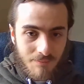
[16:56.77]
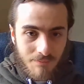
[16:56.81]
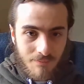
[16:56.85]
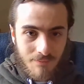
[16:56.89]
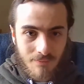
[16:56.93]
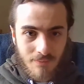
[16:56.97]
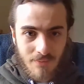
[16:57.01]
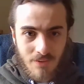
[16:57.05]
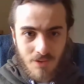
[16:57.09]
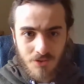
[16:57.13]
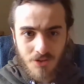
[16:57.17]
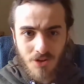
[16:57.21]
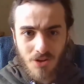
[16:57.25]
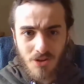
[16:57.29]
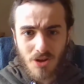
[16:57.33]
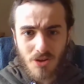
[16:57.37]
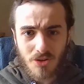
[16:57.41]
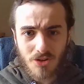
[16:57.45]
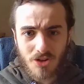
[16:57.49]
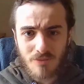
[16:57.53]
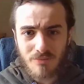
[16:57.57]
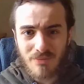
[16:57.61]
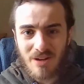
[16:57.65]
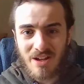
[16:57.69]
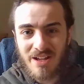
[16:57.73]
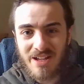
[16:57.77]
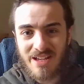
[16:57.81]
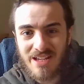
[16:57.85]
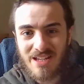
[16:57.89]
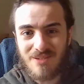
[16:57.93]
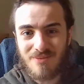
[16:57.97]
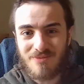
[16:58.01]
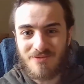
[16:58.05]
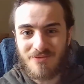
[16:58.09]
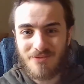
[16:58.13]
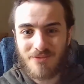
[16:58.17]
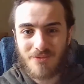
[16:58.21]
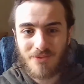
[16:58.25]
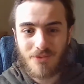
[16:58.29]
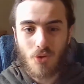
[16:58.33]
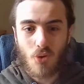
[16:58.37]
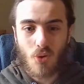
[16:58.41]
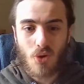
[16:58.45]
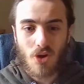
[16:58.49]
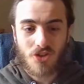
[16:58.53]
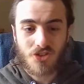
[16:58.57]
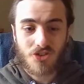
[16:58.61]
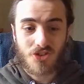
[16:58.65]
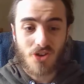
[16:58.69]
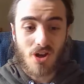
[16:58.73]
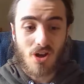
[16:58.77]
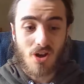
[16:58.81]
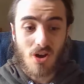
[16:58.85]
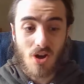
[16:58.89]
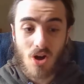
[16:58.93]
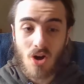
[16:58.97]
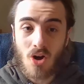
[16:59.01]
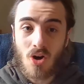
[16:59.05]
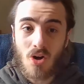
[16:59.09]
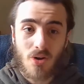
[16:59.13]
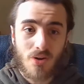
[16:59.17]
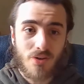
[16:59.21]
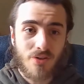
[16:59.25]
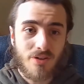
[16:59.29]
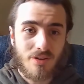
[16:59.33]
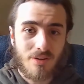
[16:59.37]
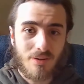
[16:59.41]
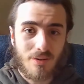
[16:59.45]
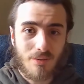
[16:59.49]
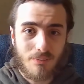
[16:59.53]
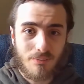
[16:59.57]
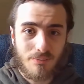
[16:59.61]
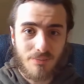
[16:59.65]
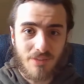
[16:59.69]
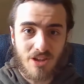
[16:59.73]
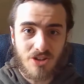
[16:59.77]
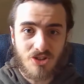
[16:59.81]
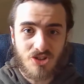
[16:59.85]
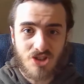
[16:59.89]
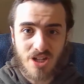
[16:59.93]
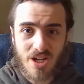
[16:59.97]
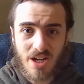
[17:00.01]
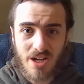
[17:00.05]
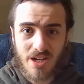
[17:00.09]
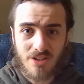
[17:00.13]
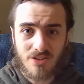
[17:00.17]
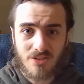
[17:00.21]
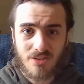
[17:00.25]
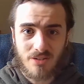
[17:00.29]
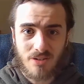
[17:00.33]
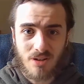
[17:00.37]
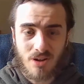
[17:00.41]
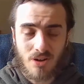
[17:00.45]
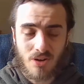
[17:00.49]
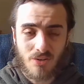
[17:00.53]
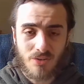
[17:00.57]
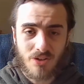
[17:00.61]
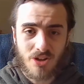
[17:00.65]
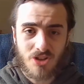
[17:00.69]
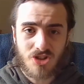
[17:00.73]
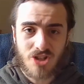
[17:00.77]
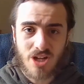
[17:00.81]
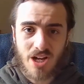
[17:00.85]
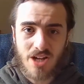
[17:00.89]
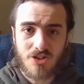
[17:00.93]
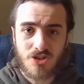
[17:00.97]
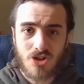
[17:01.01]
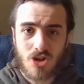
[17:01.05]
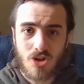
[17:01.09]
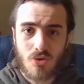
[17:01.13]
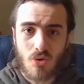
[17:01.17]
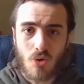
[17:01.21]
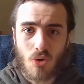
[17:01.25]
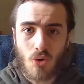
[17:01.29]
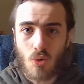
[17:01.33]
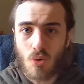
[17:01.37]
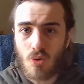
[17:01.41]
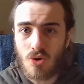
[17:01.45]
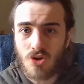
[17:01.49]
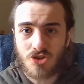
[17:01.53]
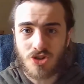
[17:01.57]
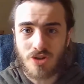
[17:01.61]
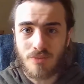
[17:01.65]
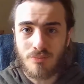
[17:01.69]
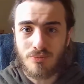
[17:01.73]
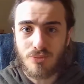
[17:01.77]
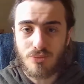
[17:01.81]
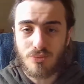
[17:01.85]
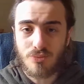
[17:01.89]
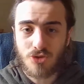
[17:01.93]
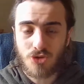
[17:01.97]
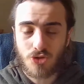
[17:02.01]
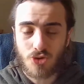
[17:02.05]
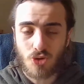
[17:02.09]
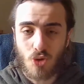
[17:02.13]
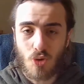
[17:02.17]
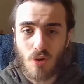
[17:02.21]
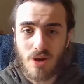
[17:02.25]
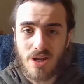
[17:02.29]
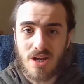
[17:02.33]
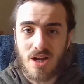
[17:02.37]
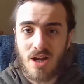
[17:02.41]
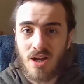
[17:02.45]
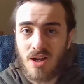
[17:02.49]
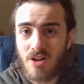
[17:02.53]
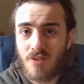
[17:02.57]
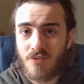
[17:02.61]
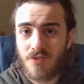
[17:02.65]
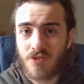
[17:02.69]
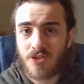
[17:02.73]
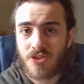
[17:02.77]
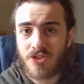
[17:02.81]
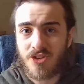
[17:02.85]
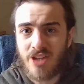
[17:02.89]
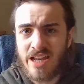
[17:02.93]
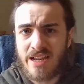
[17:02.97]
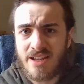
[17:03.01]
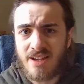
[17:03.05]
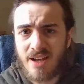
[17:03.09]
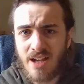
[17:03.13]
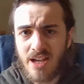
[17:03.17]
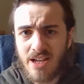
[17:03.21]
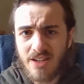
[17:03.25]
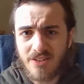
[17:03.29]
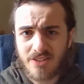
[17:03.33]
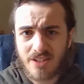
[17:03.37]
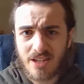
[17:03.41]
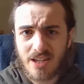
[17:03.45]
So those are my thoughts on the G.I. Joe origin story of Snake Eyes.